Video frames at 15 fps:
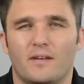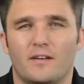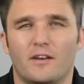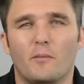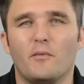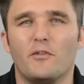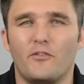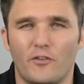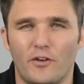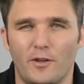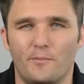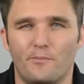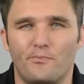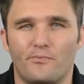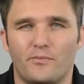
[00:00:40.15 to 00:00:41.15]
Number three,
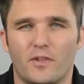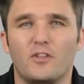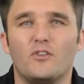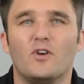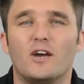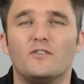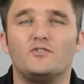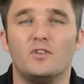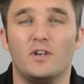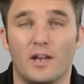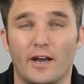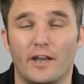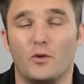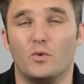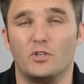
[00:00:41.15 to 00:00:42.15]
you have to
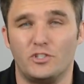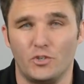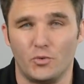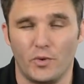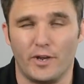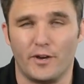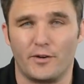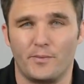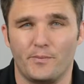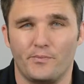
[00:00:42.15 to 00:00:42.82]
like what you wear.